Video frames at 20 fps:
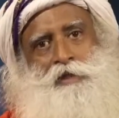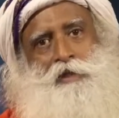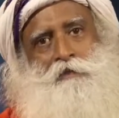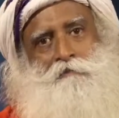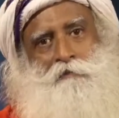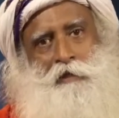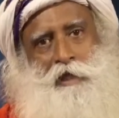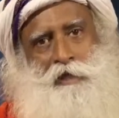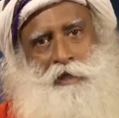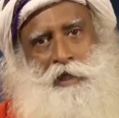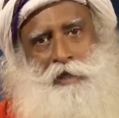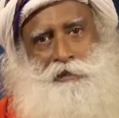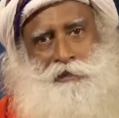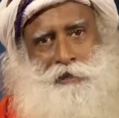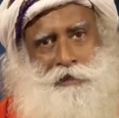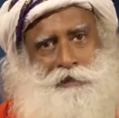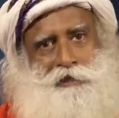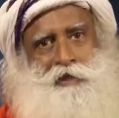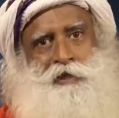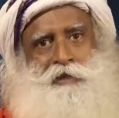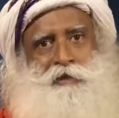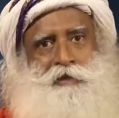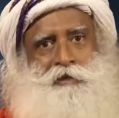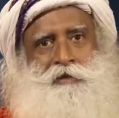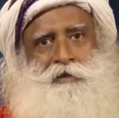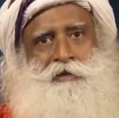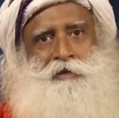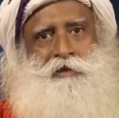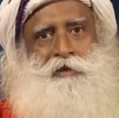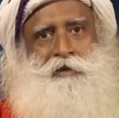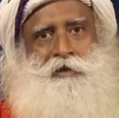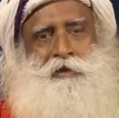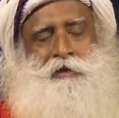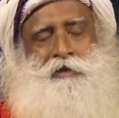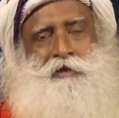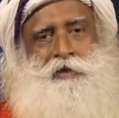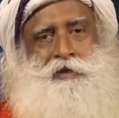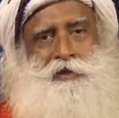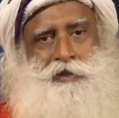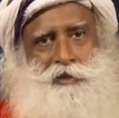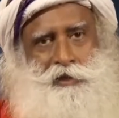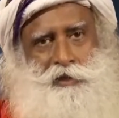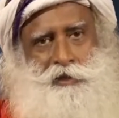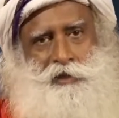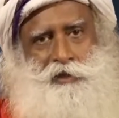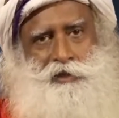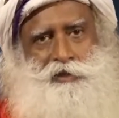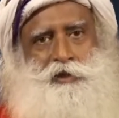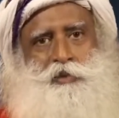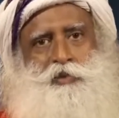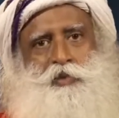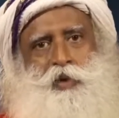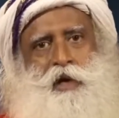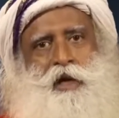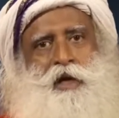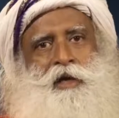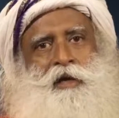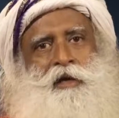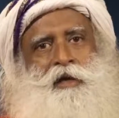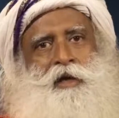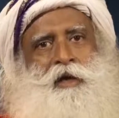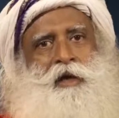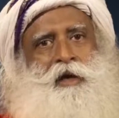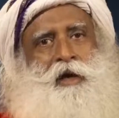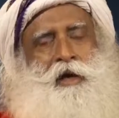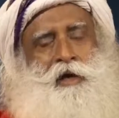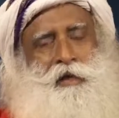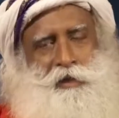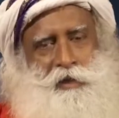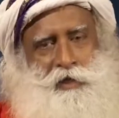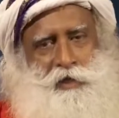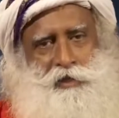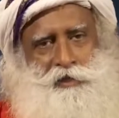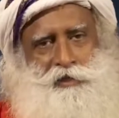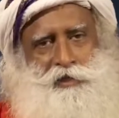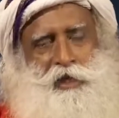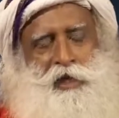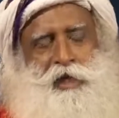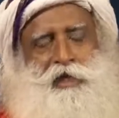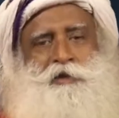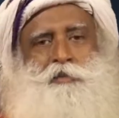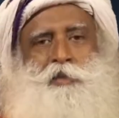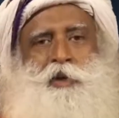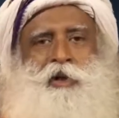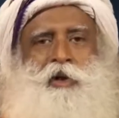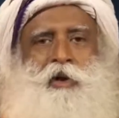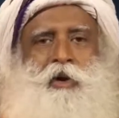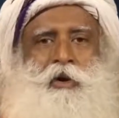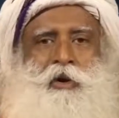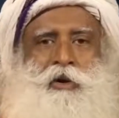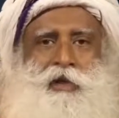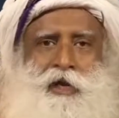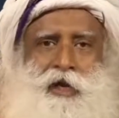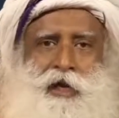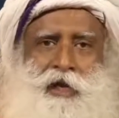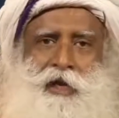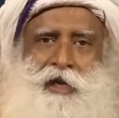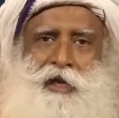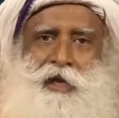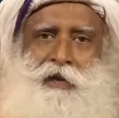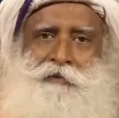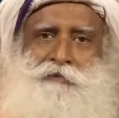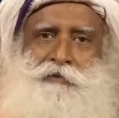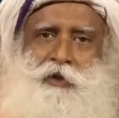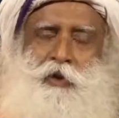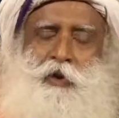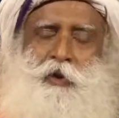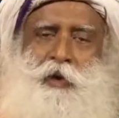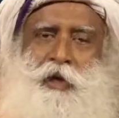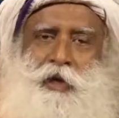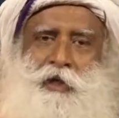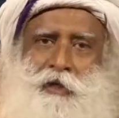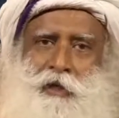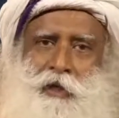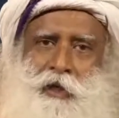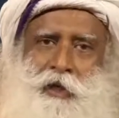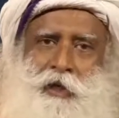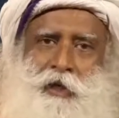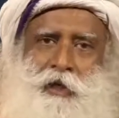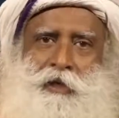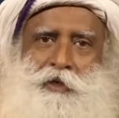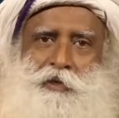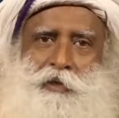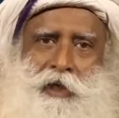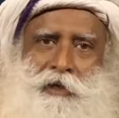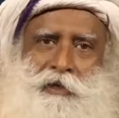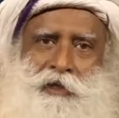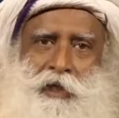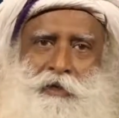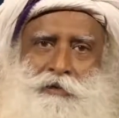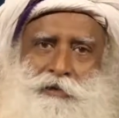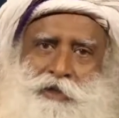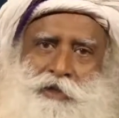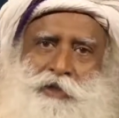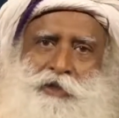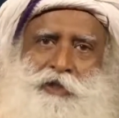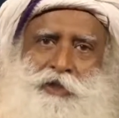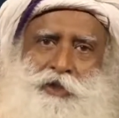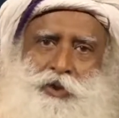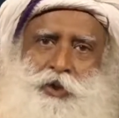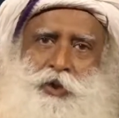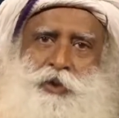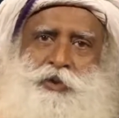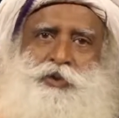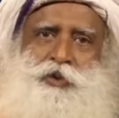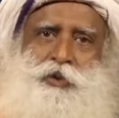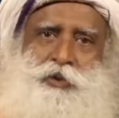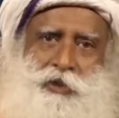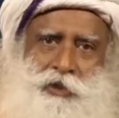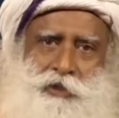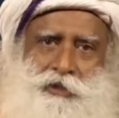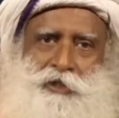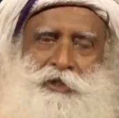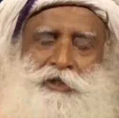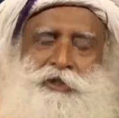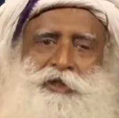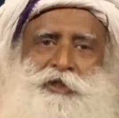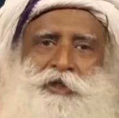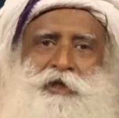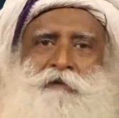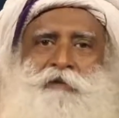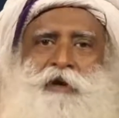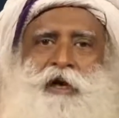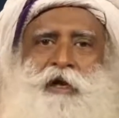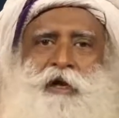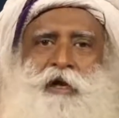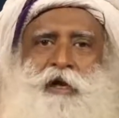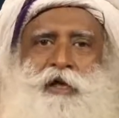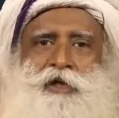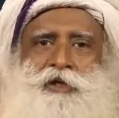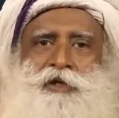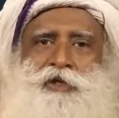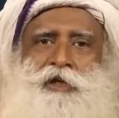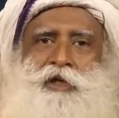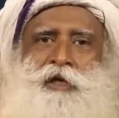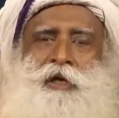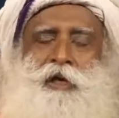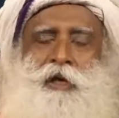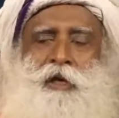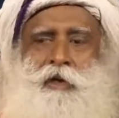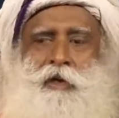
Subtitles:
is a fantastic thing. This is the reason why agriculture has been on here for over 12,000 years or so. There is history of agriculture,